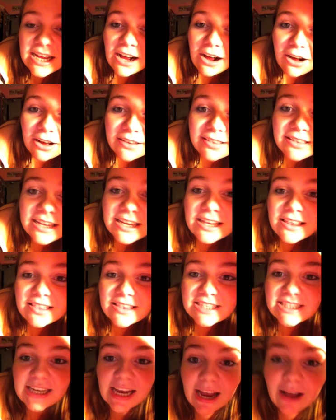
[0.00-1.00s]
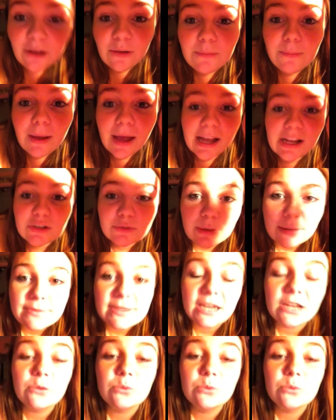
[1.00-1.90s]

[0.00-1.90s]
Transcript: on like the Town Patch website.